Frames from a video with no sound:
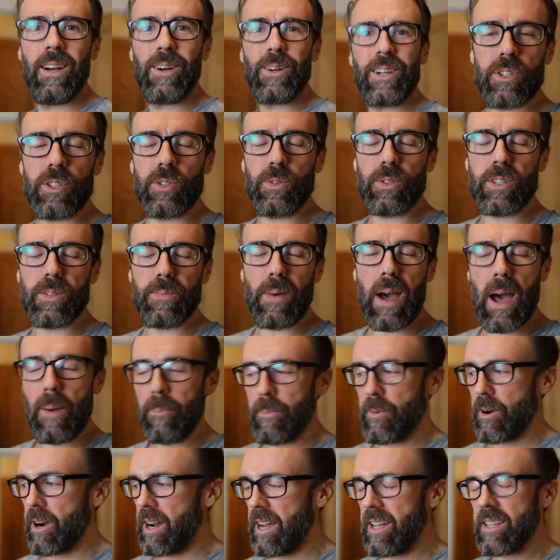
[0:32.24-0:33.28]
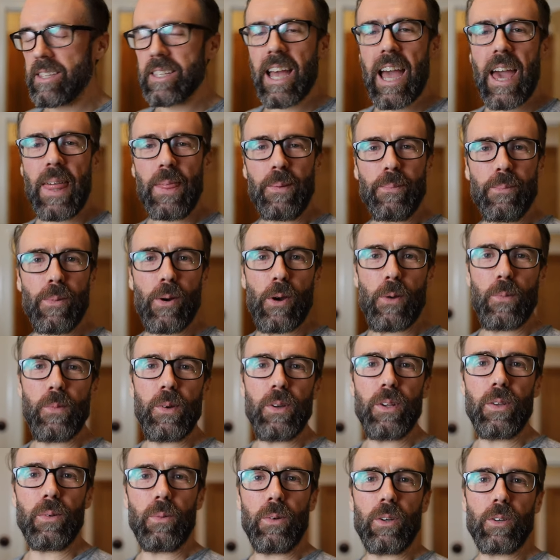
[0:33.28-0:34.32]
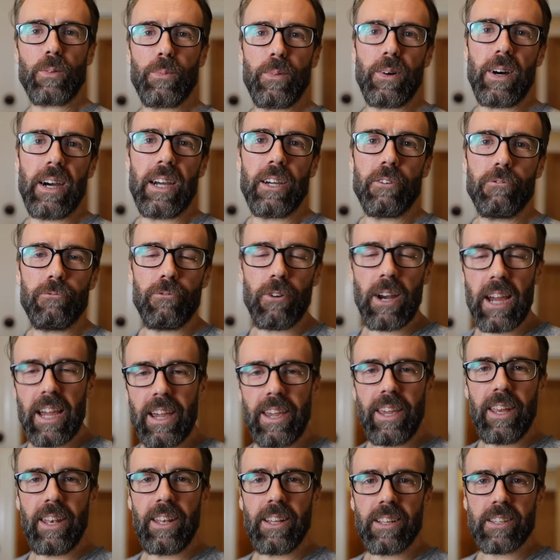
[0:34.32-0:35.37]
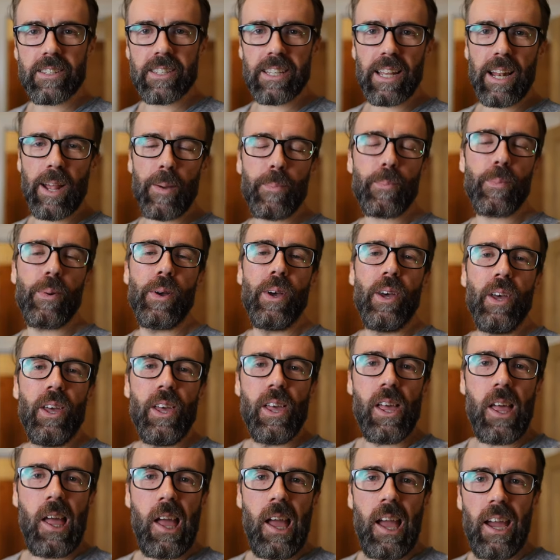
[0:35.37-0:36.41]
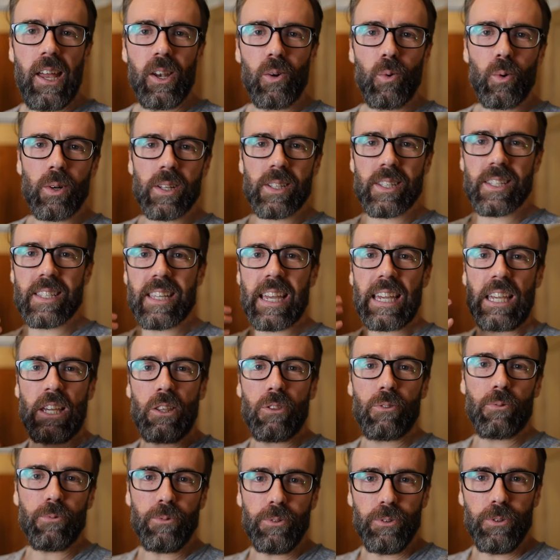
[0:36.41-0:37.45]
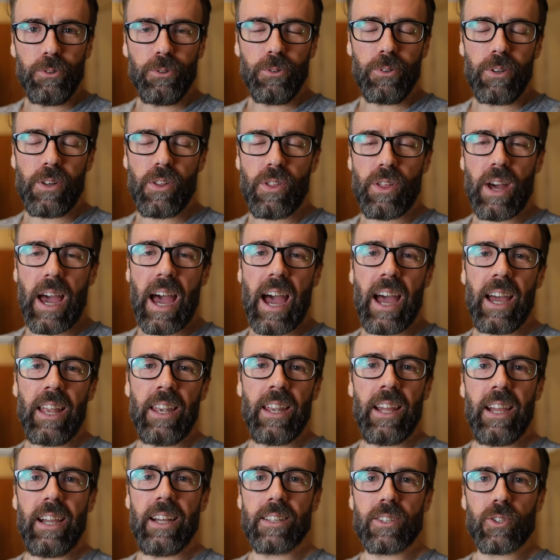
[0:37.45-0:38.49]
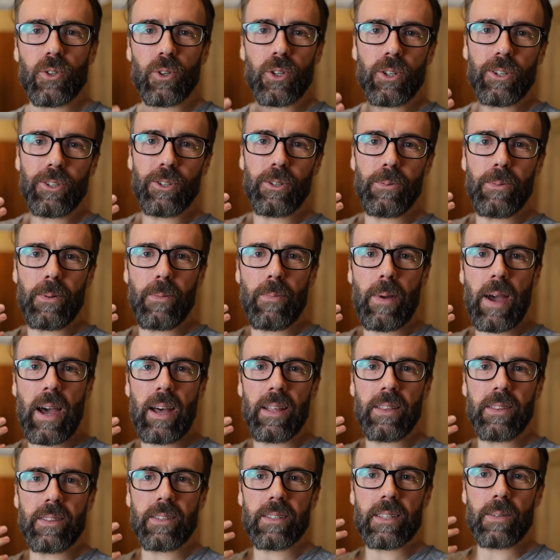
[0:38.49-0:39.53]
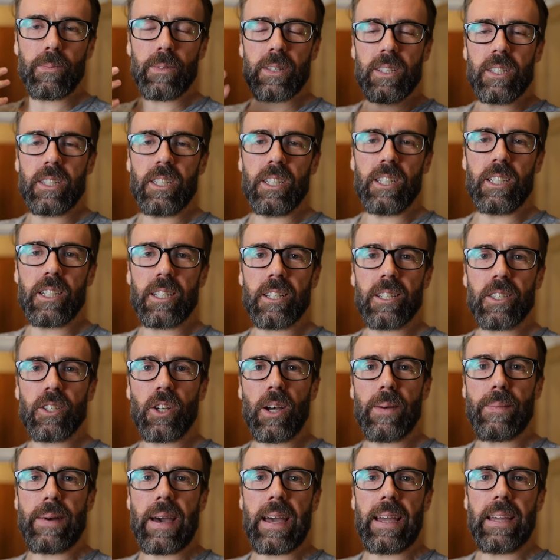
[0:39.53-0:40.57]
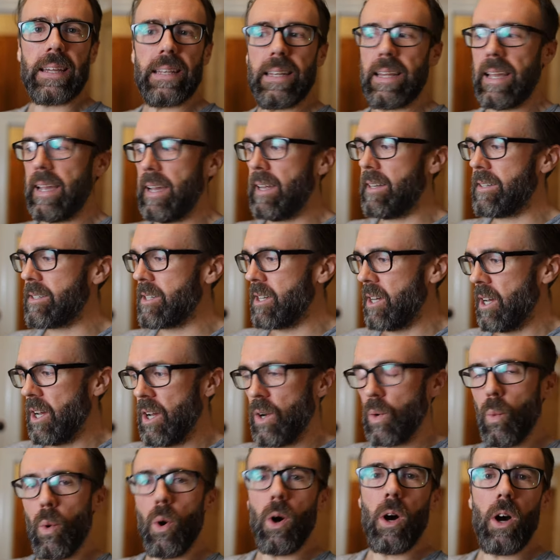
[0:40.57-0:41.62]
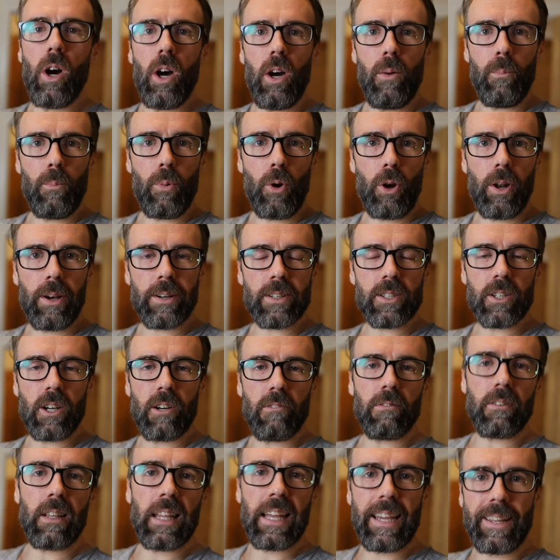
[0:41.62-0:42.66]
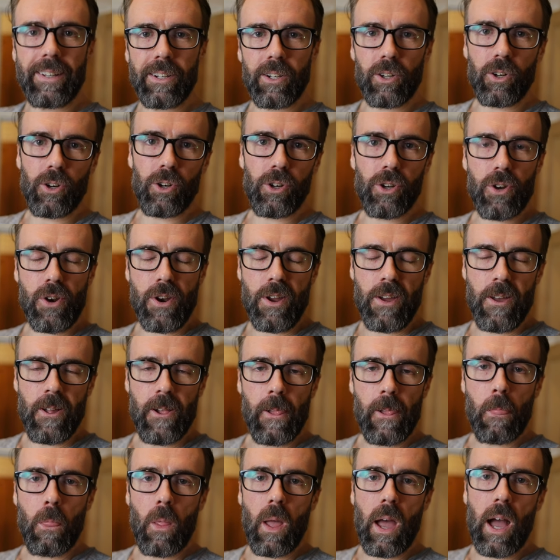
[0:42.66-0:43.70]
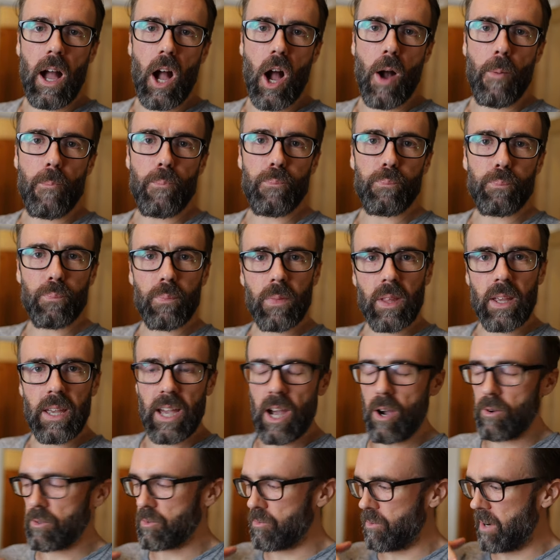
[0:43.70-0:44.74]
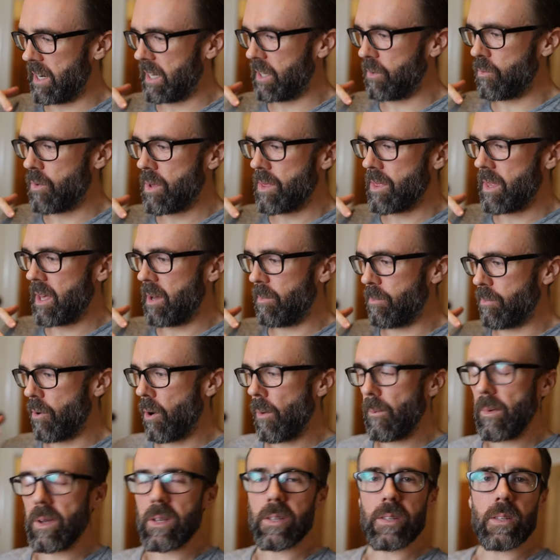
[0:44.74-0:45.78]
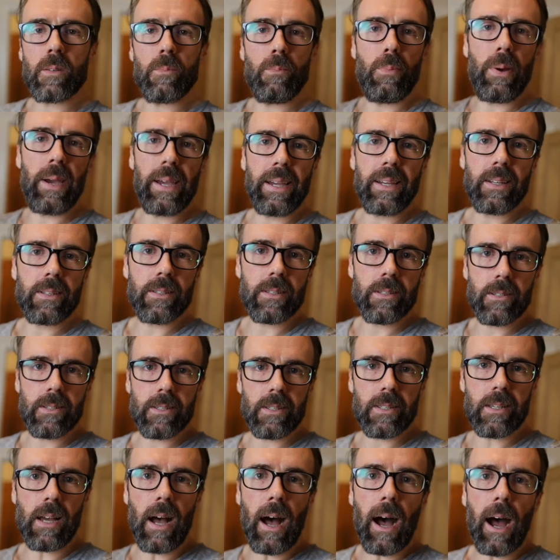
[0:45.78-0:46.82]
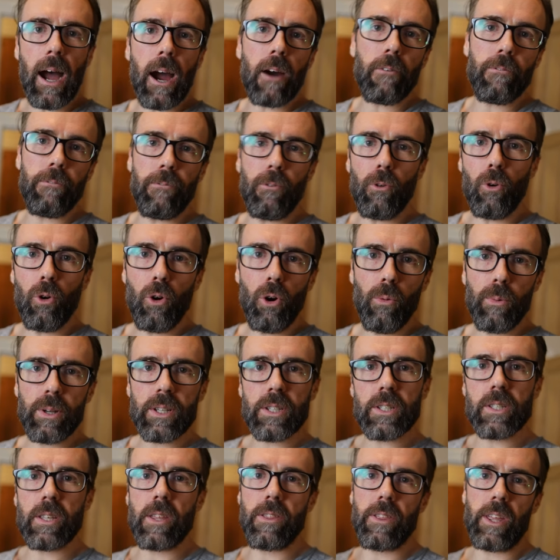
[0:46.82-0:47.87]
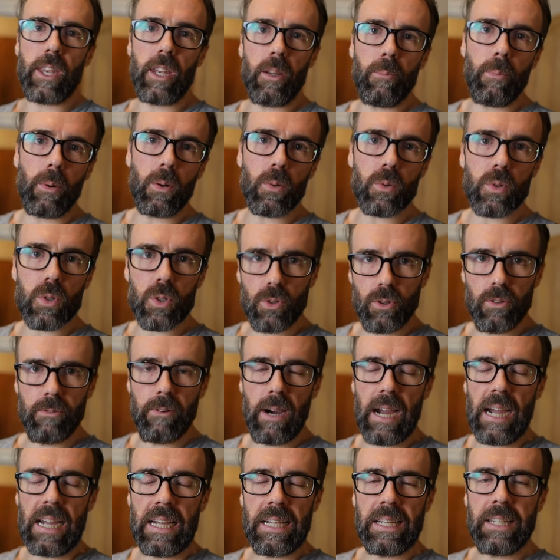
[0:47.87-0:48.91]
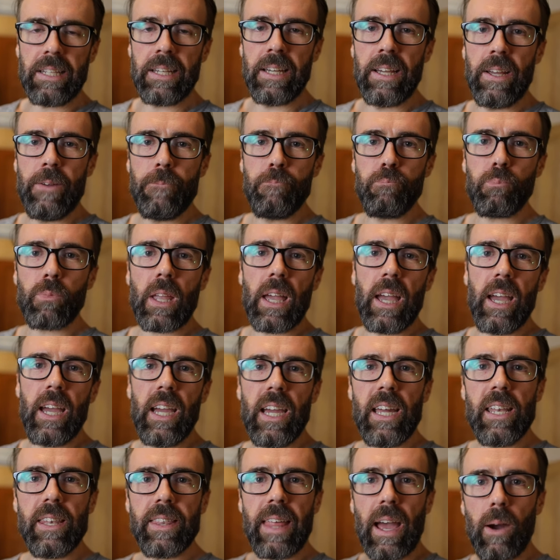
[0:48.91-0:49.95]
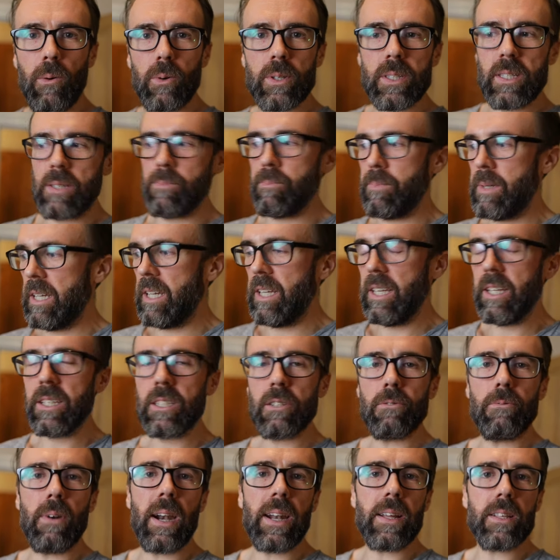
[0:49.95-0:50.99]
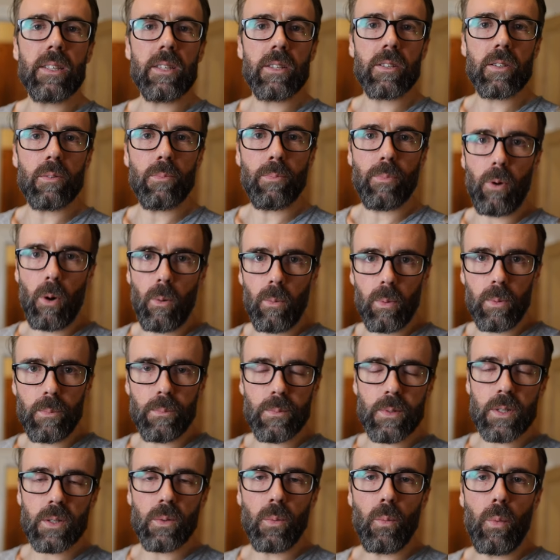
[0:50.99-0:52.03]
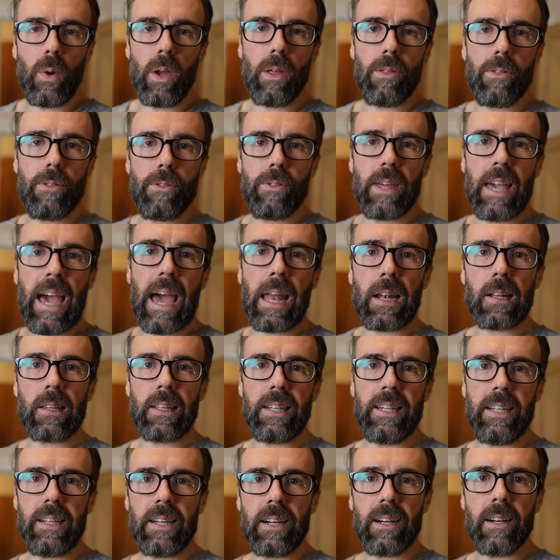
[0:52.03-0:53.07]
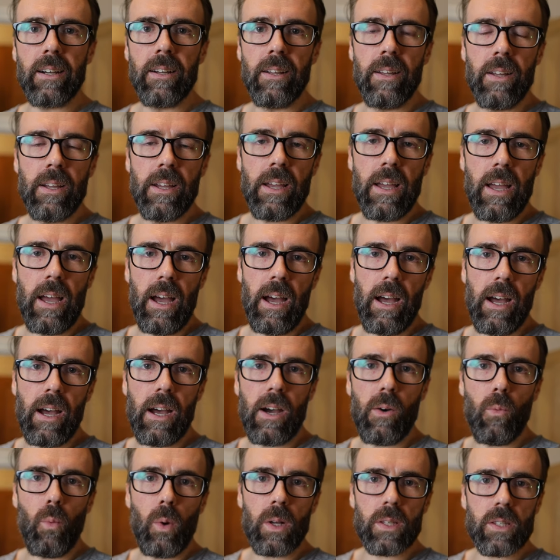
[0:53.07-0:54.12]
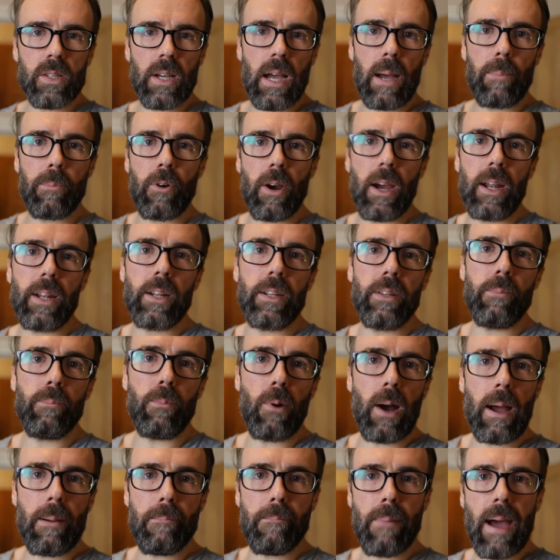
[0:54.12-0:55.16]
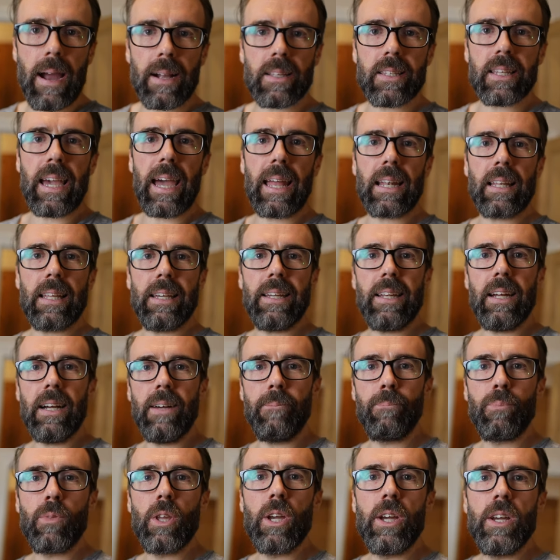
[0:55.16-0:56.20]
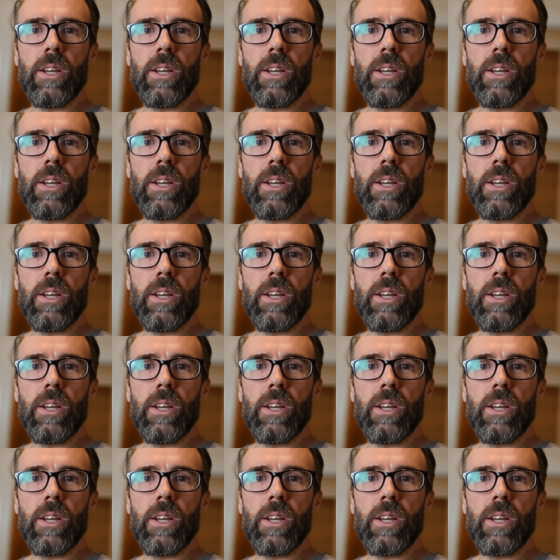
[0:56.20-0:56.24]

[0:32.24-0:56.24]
Just doing some upgrades at the moment with my RAID setup, and I wanted to take you through that and talk a little bit about some of the decisions I made and what product I've landed on. I was running with a Promise Pegusus R4, which is a Thunderbolt 2 RAID, and that was beginning to run into some problems with Catalina once I upgraded my Mac to Catalina.